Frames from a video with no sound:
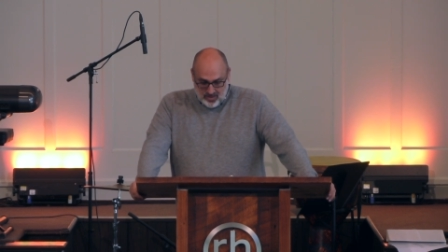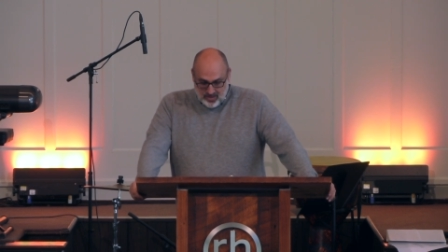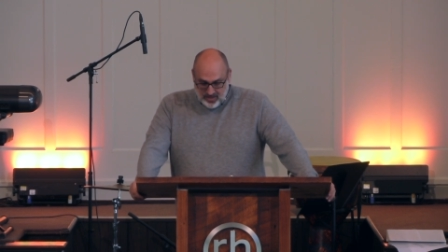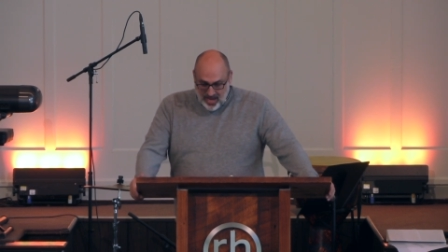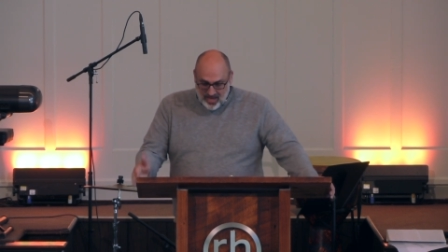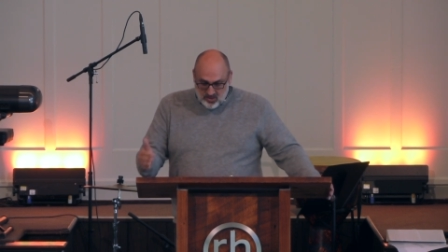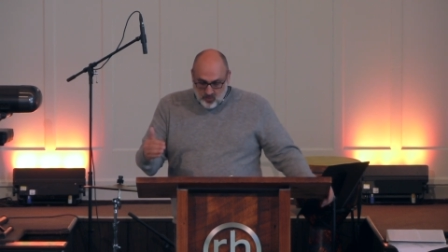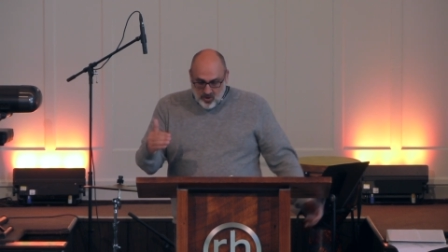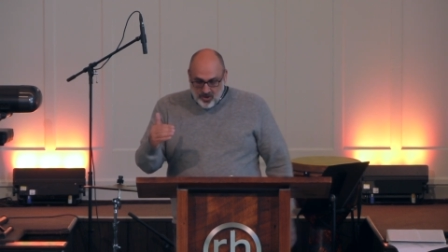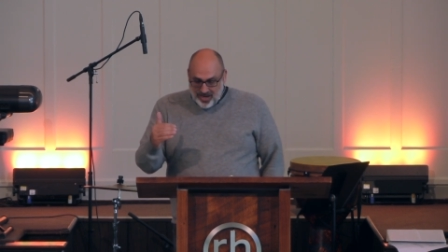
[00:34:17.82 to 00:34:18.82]
God's
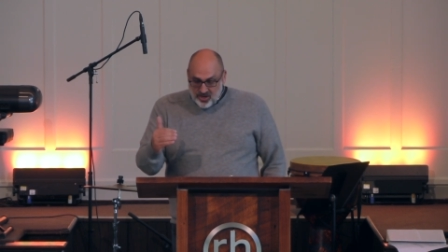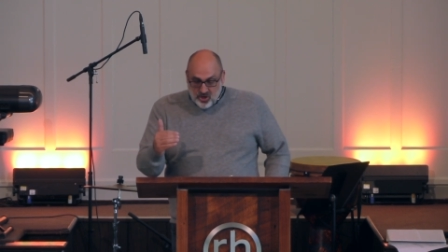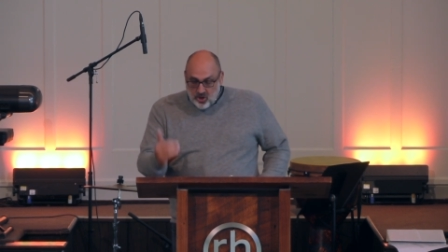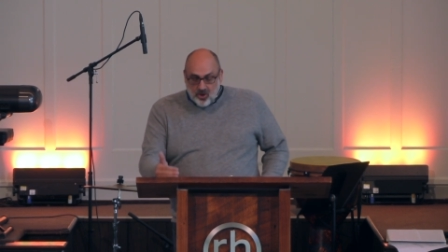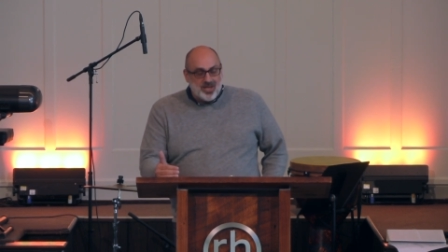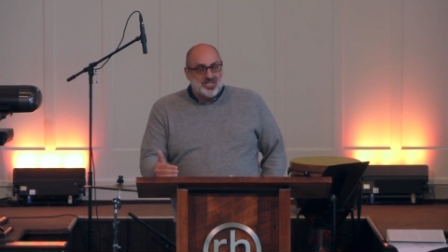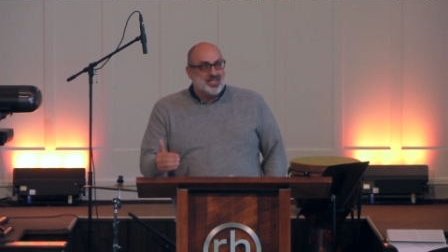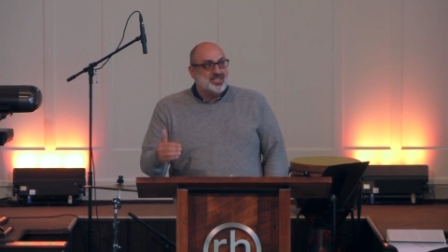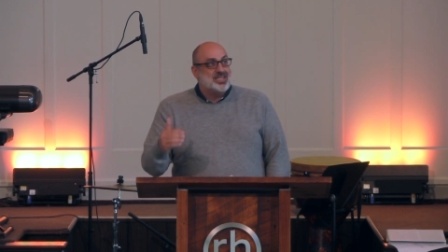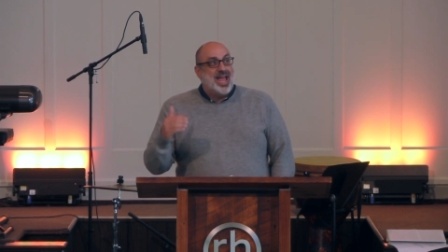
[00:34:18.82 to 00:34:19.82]
word
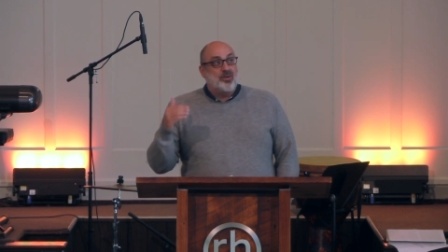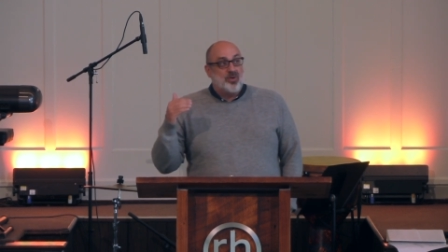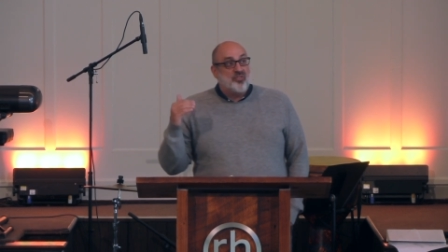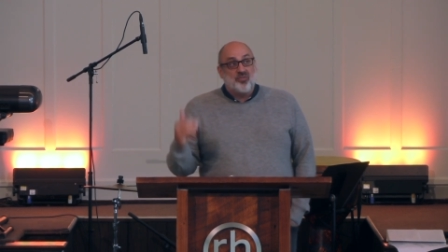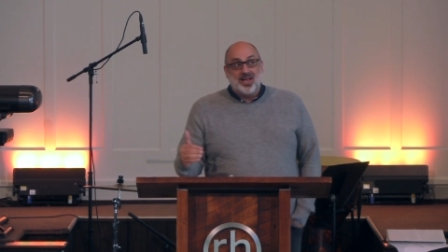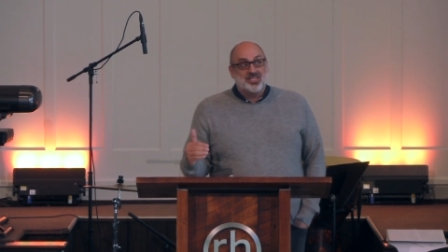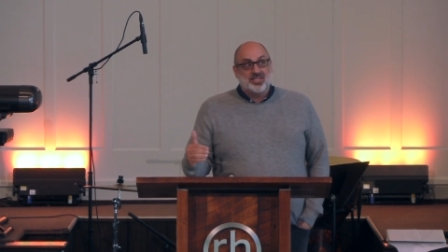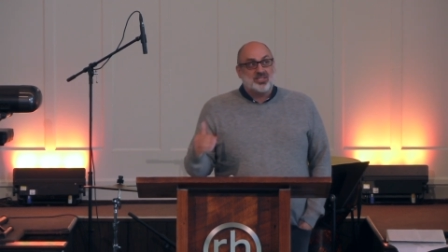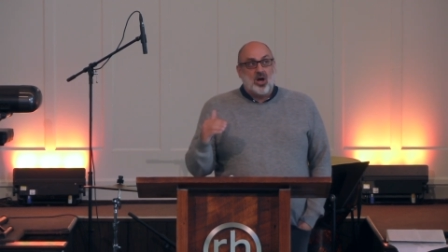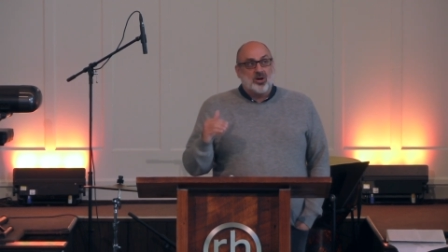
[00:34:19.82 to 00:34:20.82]
encourages and
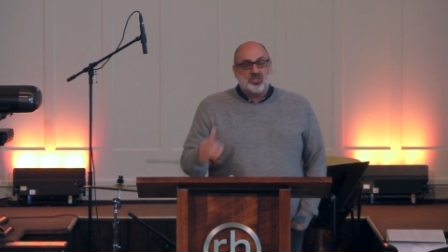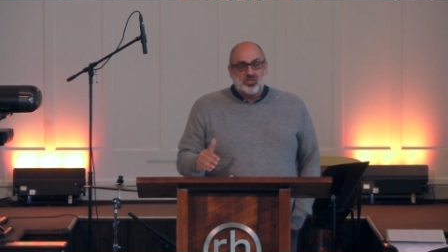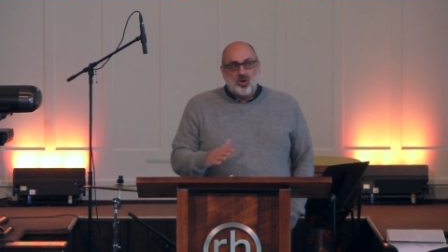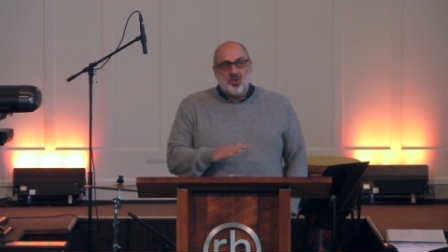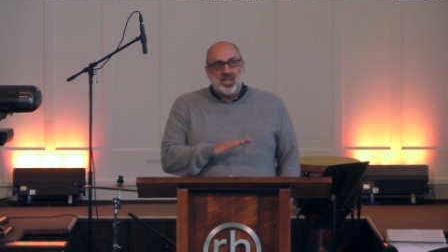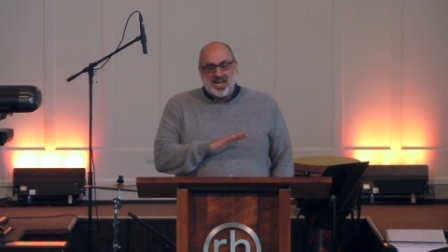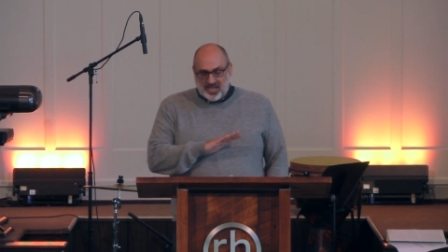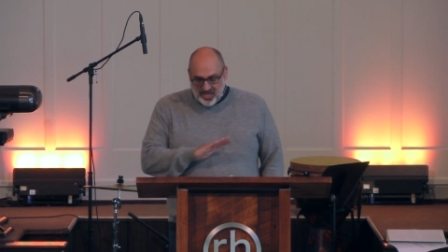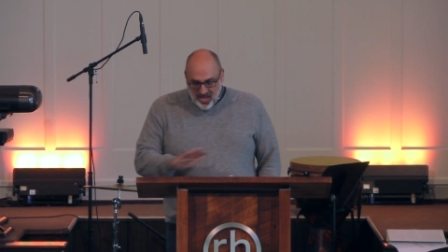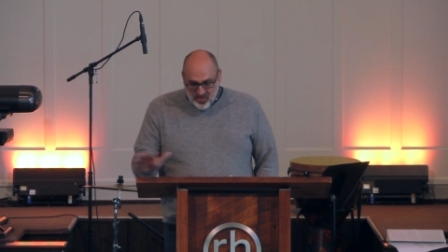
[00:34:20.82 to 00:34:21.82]
refreshes our soul like
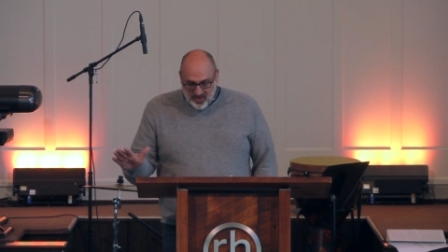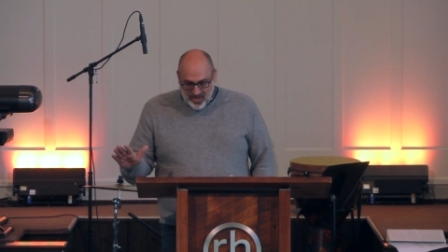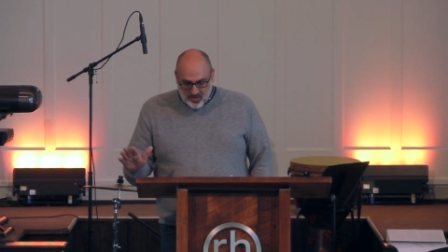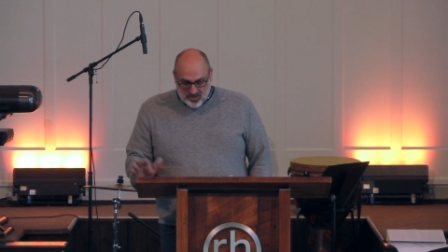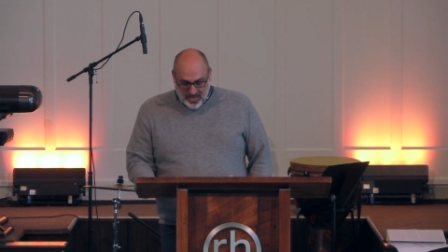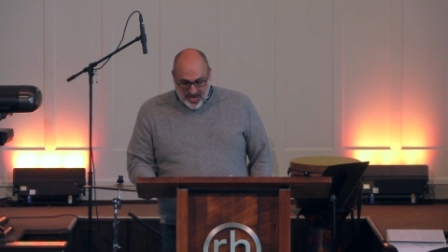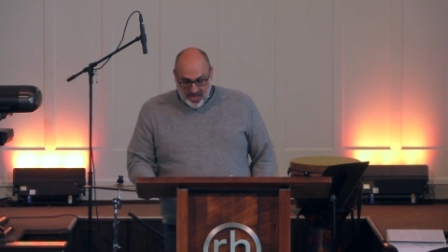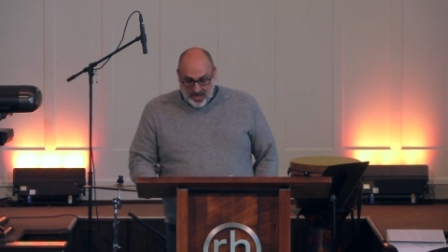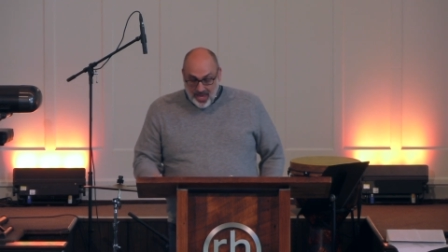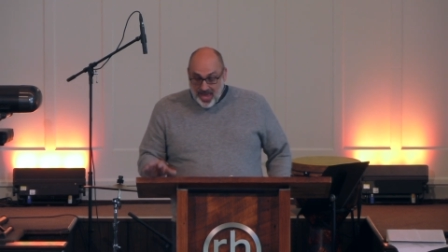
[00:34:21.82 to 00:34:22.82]
nothing else can.